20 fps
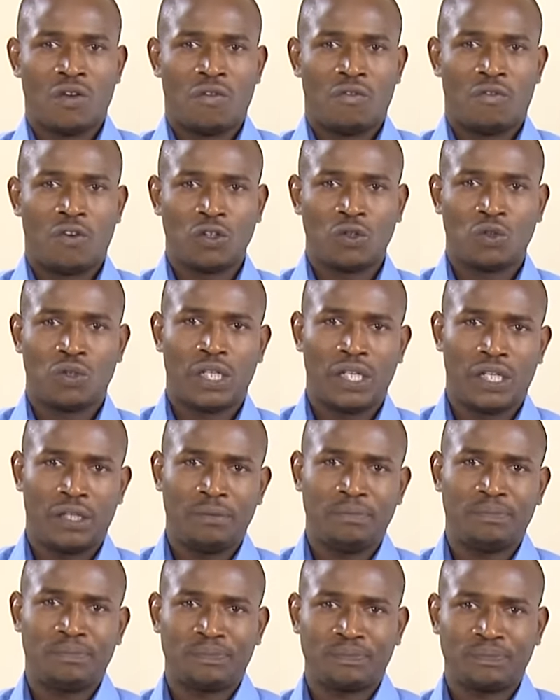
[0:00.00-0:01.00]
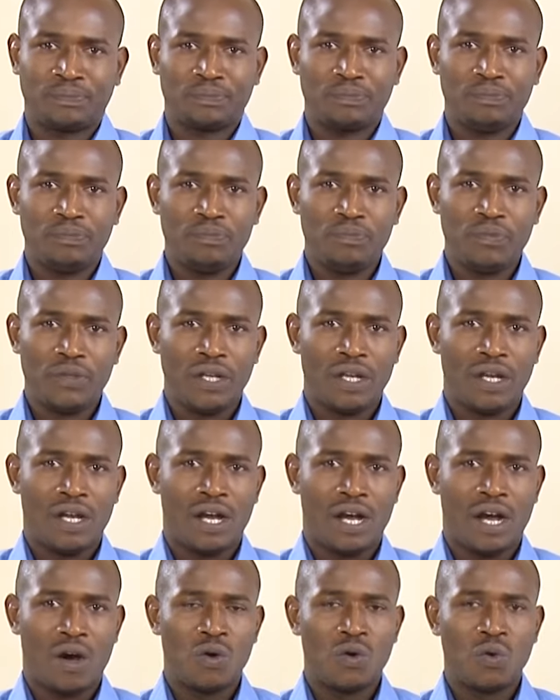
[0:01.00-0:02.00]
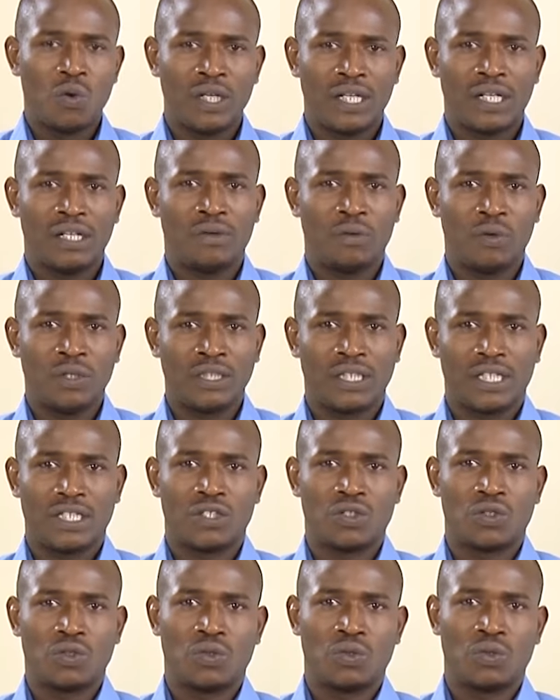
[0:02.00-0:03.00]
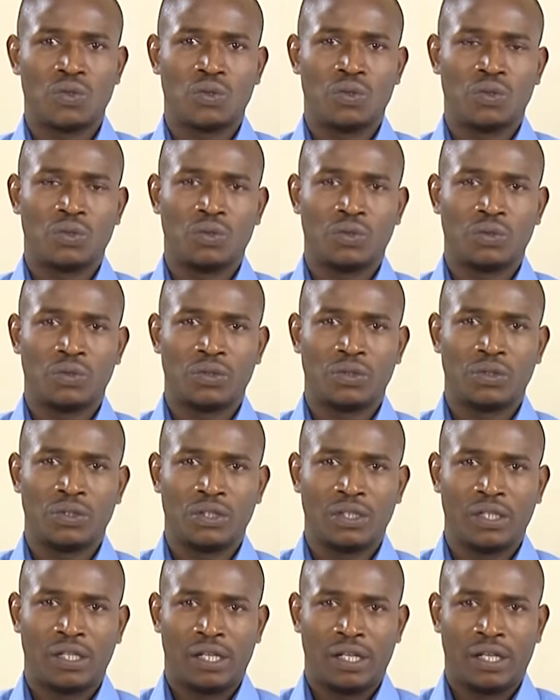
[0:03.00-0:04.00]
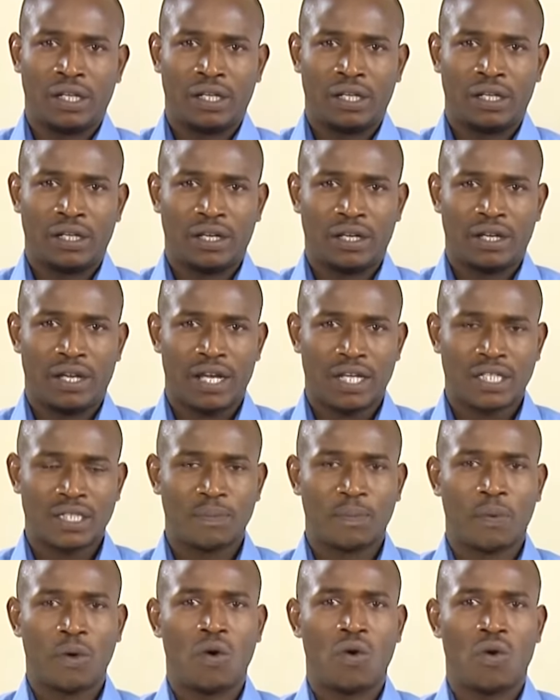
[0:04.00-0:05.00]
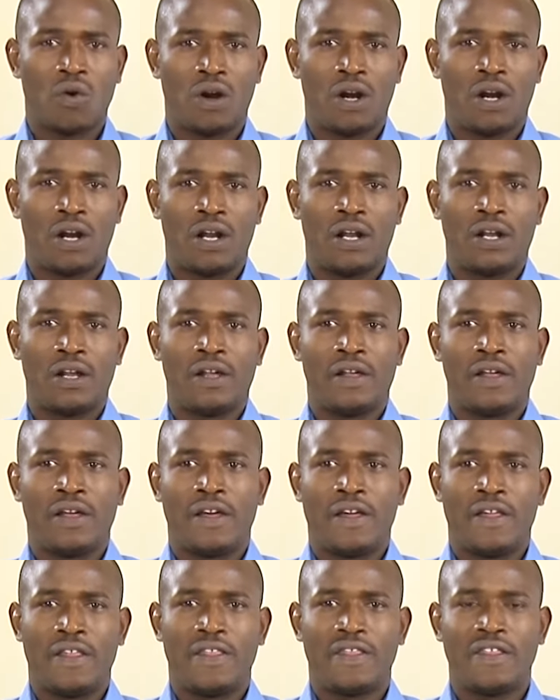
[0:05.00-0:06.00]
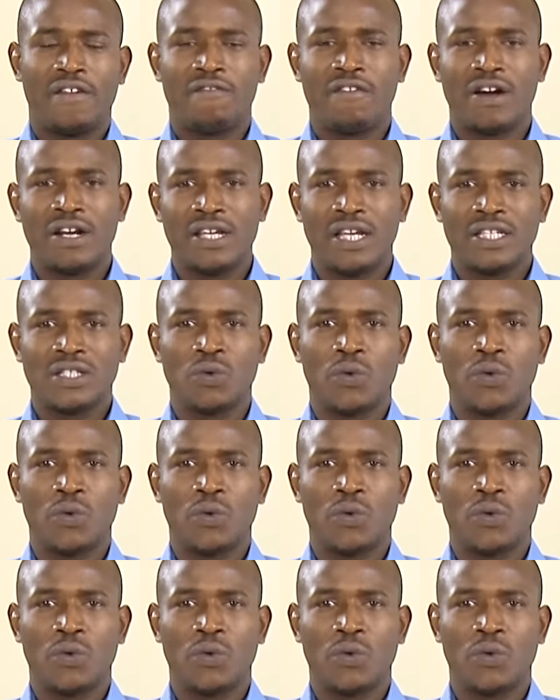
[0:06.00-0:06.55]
For today, I would want us to explore the various